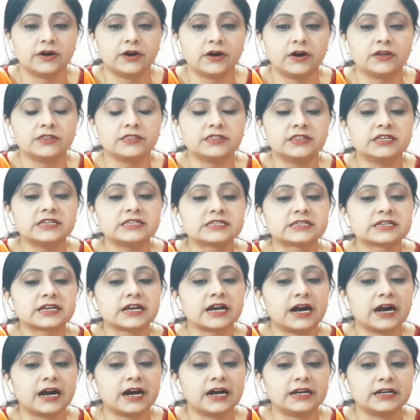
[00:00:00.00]
On this
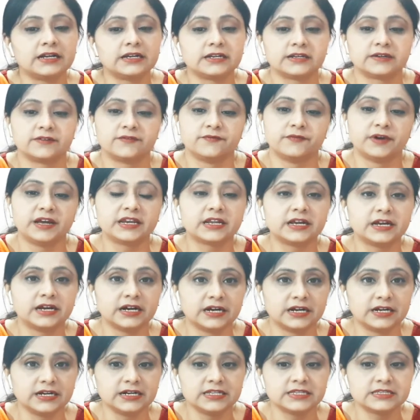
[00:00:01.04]
cart, one
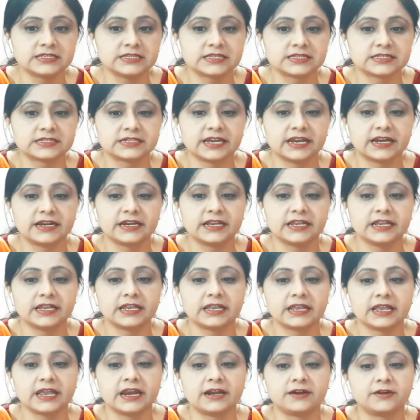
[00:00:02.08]
girl is
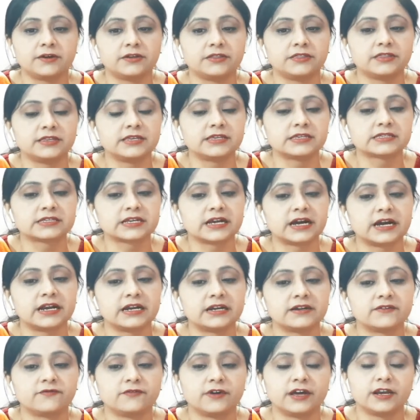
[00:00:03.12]
standing, and on this
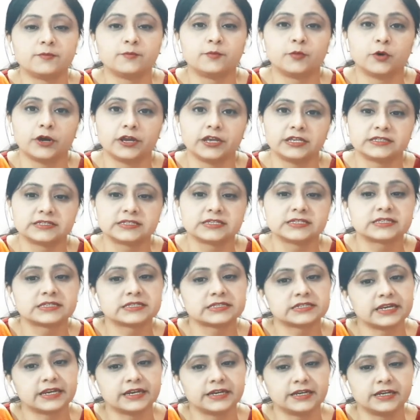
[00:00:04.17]
cart, one boy is
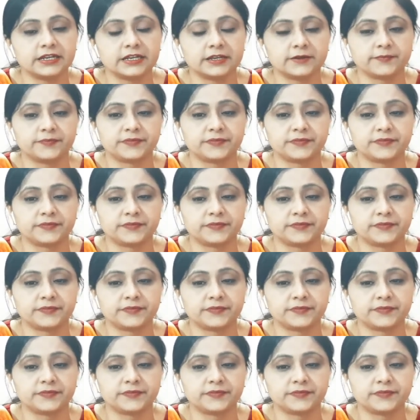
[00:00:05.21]
standing.